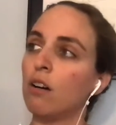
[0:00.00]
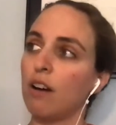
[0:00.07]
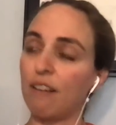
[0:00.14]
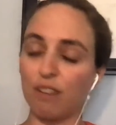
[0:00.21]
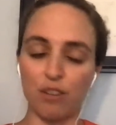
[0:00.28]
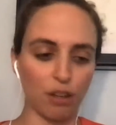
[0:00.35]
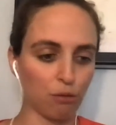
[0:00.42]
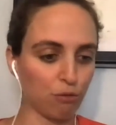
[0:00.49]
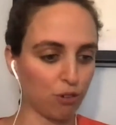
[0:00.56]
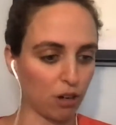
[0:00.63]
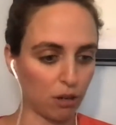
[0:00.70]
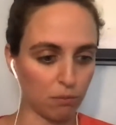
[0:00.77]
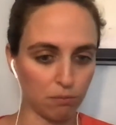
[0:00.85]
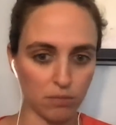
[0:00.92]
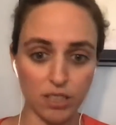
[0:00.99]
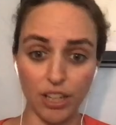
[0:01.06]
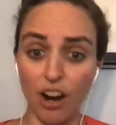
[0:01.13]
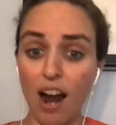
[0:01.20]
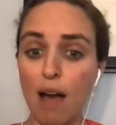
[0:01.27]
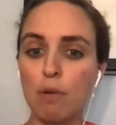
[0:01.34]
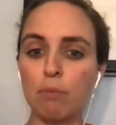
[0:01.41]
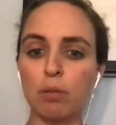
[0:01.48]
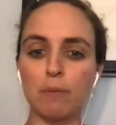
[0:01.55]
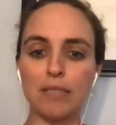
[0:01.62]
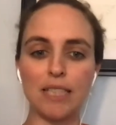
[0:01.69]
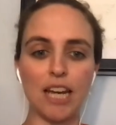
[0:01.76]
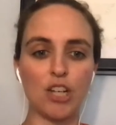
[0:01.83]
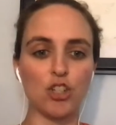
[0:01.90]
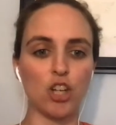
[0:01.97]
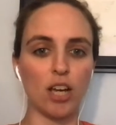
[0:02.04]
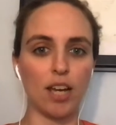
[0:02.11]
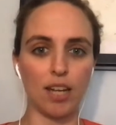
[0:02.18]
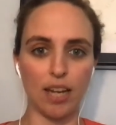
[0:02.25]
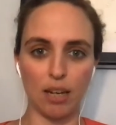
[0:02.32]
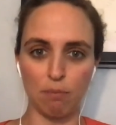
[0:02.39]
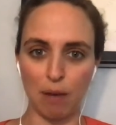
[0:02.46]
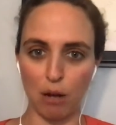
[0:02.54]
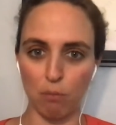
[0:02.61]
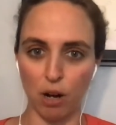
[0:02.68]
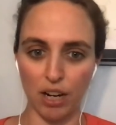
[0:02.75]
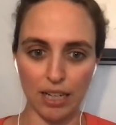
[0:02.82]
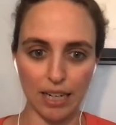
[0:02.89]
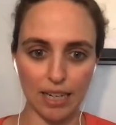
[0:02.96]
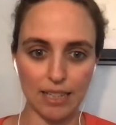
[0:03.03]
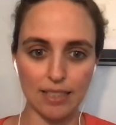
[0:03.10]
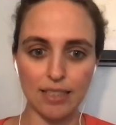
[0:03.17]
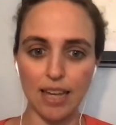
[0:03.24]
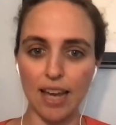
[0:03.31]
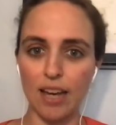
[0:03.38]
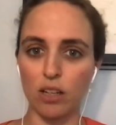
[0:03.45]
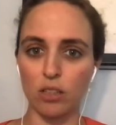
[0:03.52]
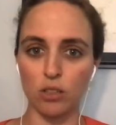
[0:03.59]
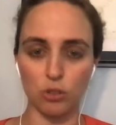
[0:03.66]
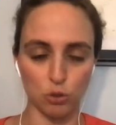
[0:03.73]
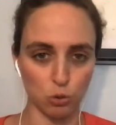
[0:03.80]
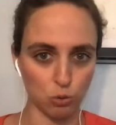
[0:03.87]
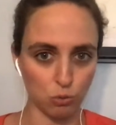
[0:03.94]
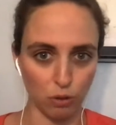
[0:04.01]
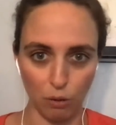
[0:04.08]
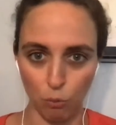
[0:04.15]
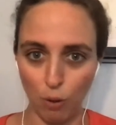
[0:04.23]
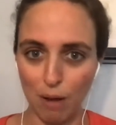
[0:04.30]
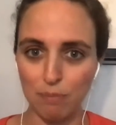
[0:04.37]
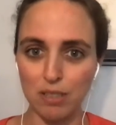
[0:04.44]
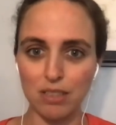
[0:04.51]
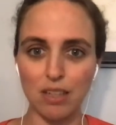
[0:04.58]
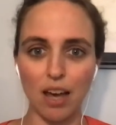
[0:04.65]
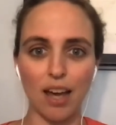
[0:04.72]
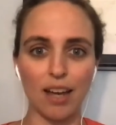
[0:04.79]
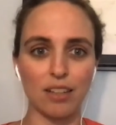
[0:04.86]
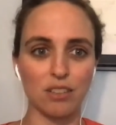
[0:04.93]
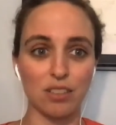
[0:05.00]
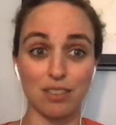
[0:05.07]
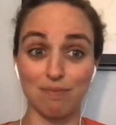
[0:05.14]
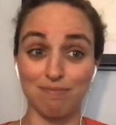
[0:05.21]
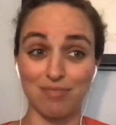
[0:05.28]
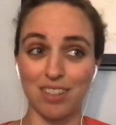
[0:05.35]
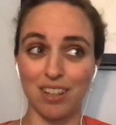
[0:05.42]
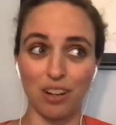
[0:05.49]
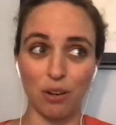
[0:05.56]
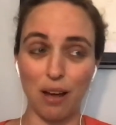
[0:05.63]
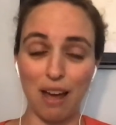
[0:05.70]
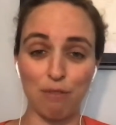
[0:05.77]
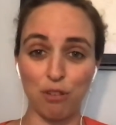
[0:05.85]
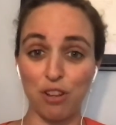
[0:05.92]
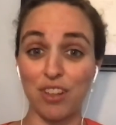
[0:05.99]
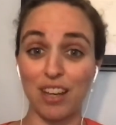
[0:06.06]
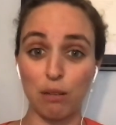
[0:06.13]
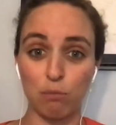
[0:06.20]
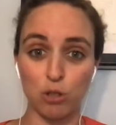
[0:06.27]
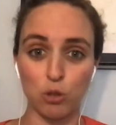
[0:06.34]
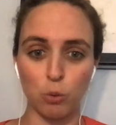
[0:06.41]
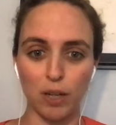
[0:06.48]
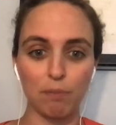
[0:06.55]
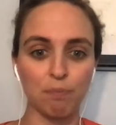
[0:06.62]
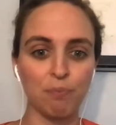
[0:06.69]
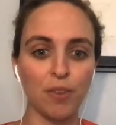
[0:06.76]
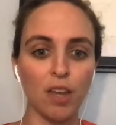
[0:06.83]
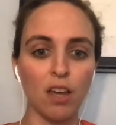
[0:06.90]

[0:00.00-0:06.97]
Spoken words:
Everything from CRM implementation, inbound marketing and sales, and web design to everything in between.